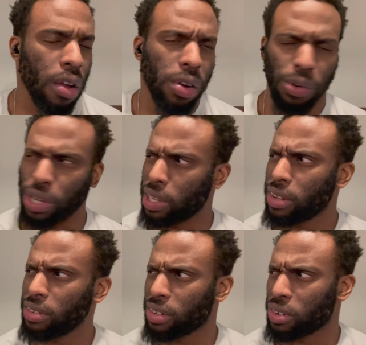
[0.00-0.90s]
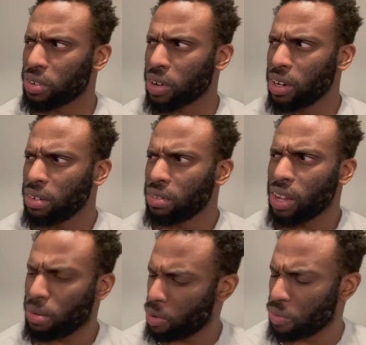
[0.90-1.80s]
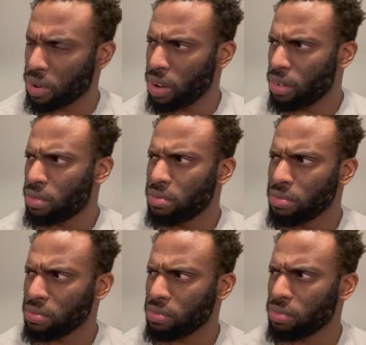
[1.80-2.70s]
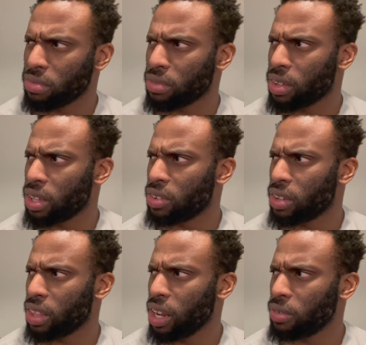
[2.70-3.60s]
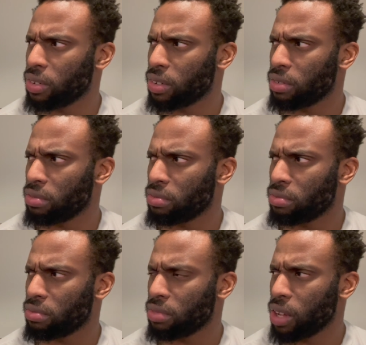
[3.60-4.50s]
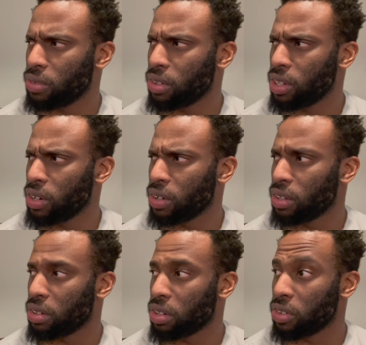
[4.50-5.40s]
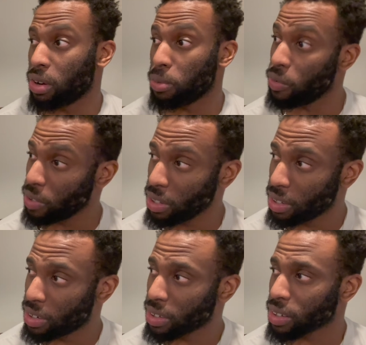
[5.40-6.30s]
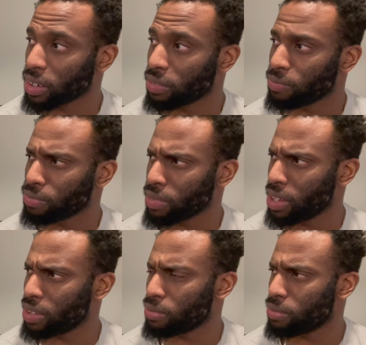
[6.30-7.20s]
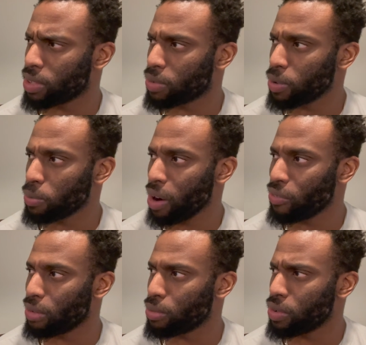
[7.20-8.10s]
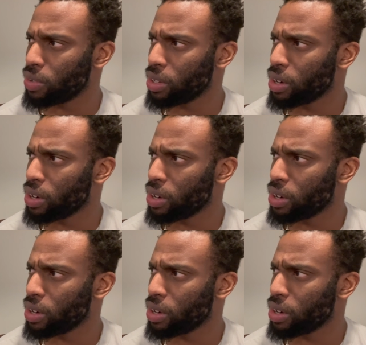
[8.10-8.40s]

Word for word: Uh, wait, it is a series, right? It's not a movie, right? Is it? I thought it was a. I thought it was a series. Is it a movie? Is is Ms. Marvel a movie?